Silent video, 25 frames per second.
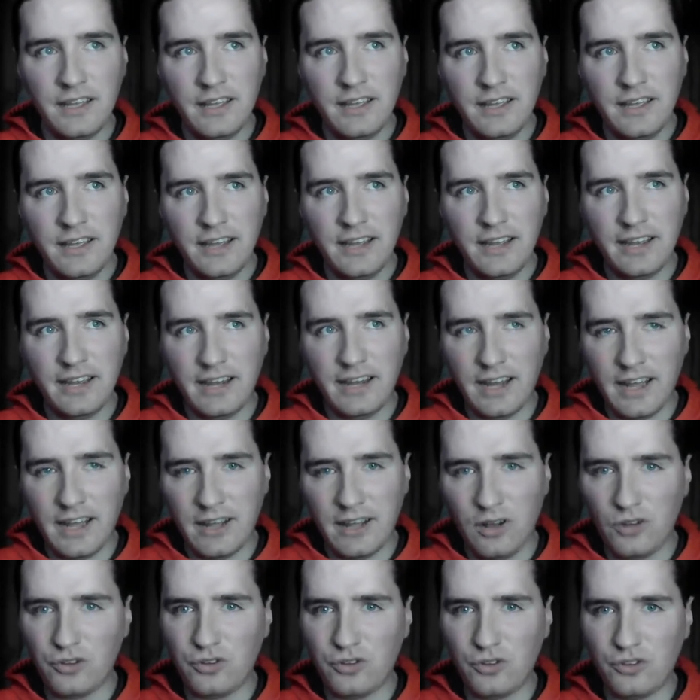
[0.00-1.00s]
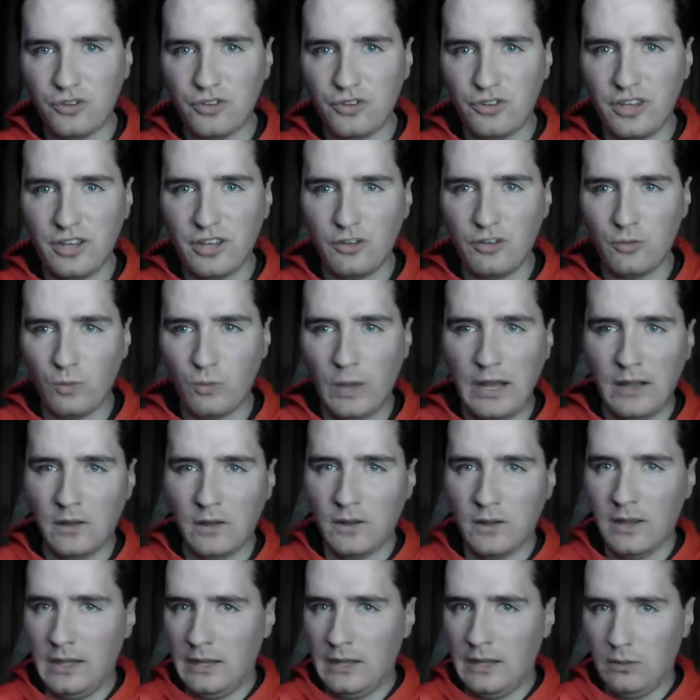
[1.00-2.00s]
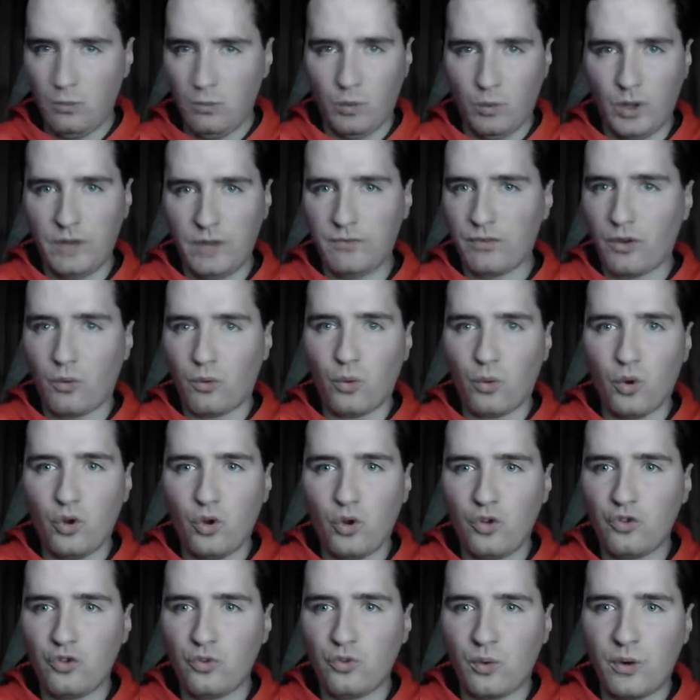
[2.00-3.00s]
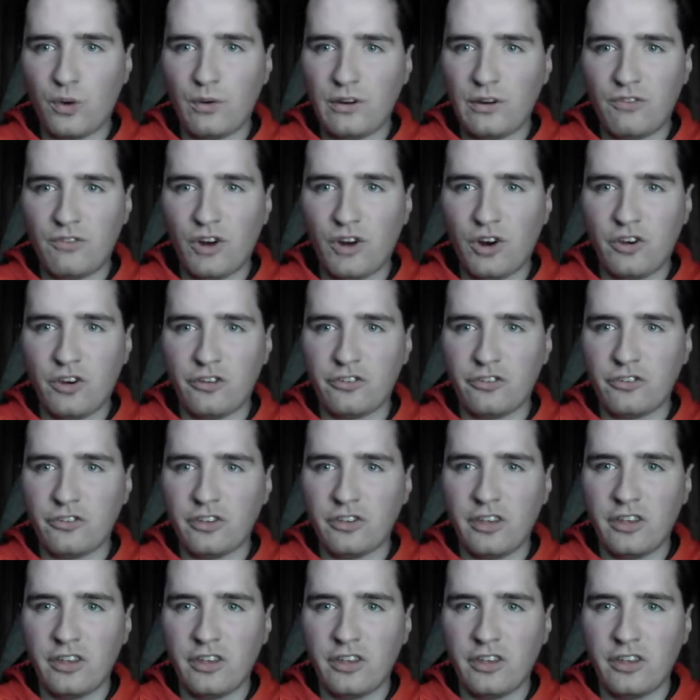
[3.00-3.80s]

And I also say as well, what if the roles were reversed?